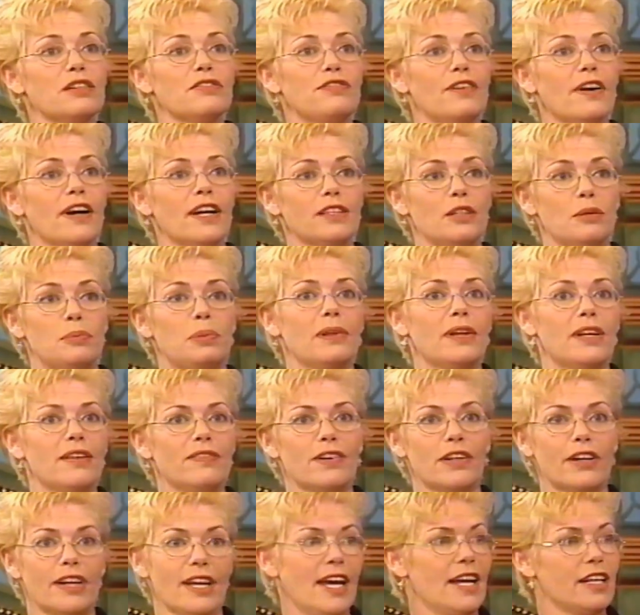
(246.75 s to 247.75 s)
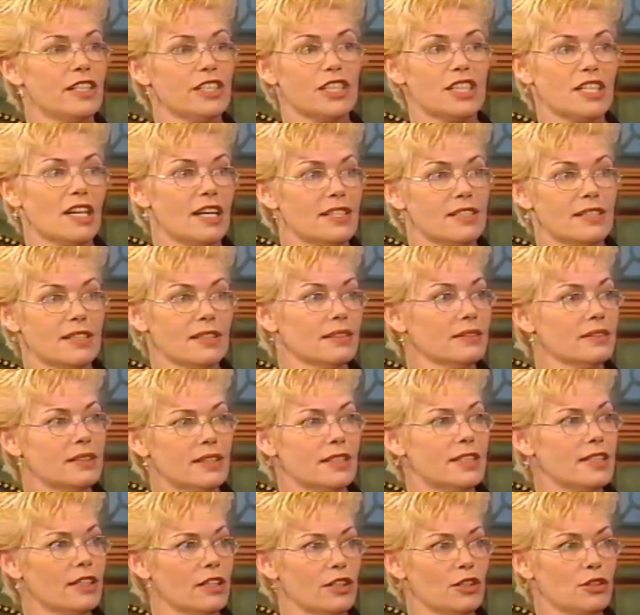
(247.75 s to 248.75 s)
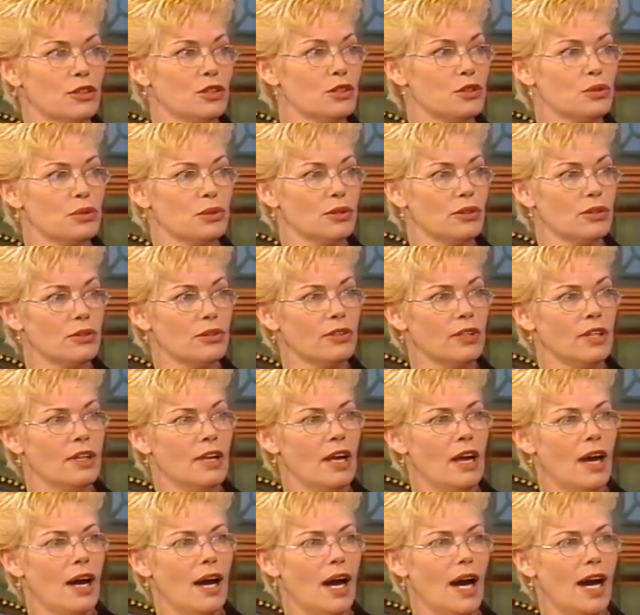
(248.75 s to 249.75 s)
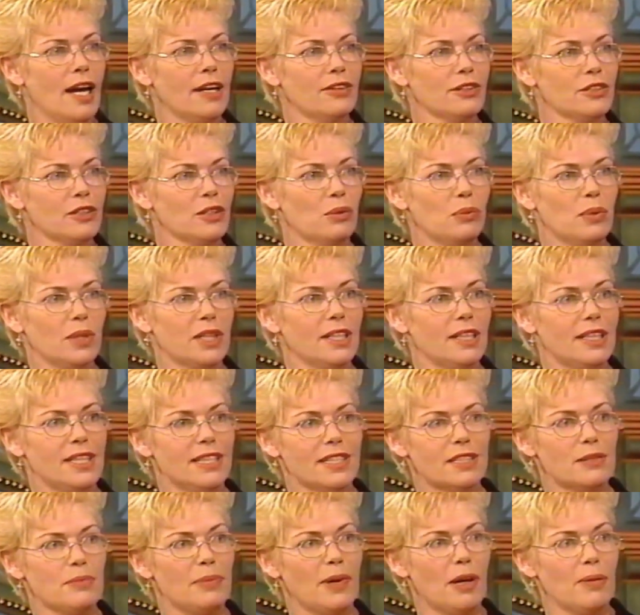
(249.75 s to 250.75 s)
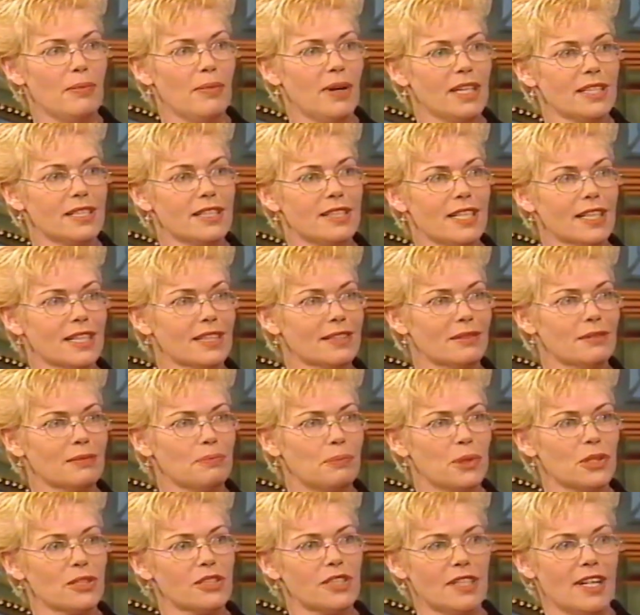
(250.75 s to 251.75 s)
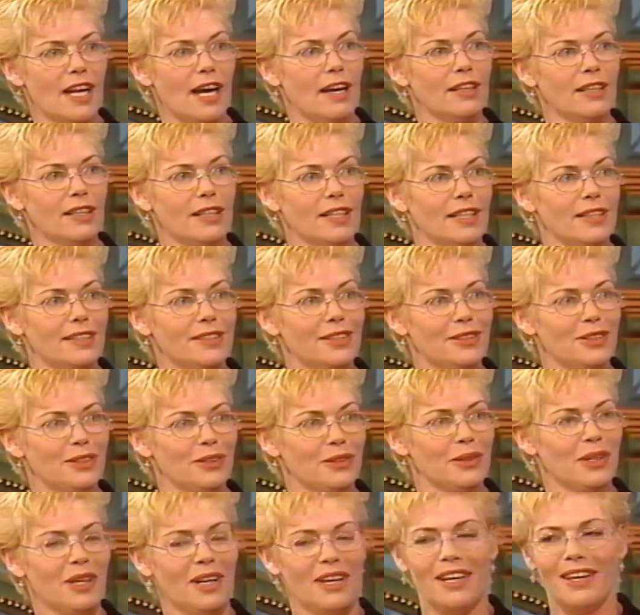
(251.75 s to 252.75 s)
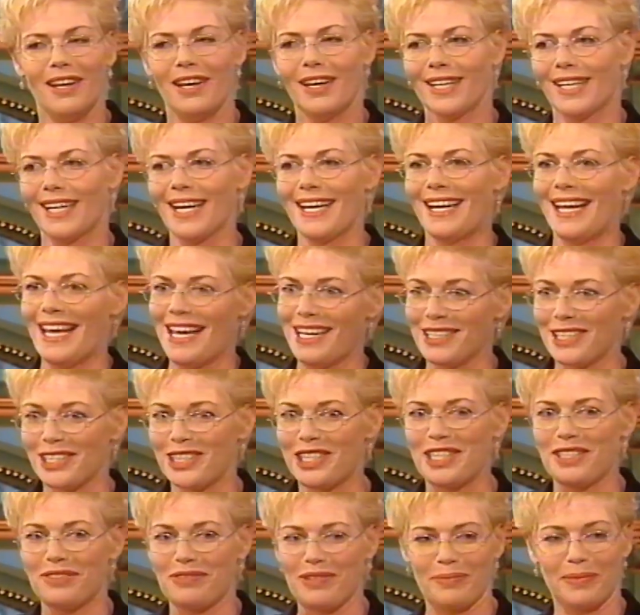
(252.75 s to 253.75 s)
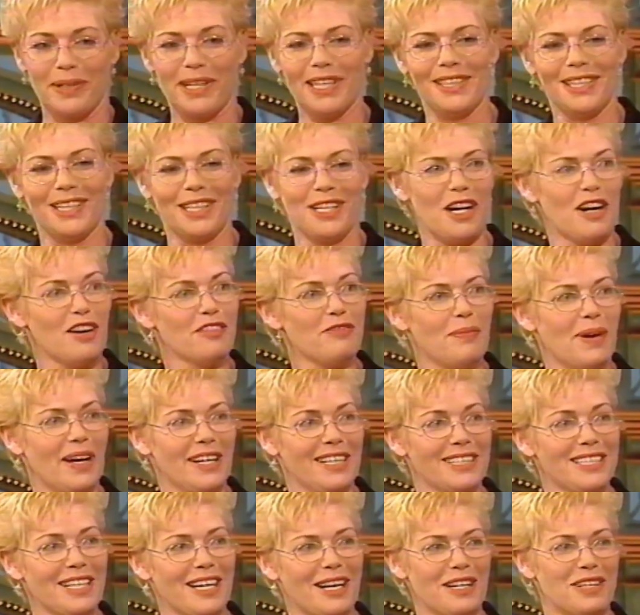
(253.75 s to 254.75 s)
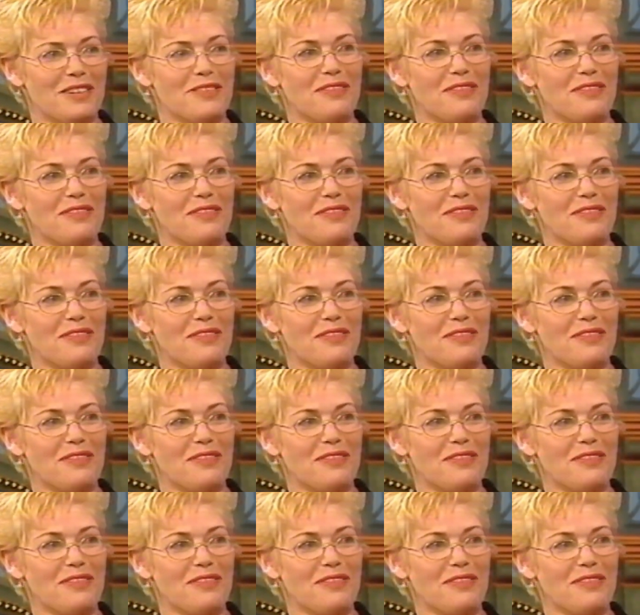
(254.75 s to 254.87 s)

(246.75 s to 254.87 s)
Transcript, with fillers: find the play very energizing, to tell you the truth. I don't know what it is about my sick personality to get energy from killing off my entire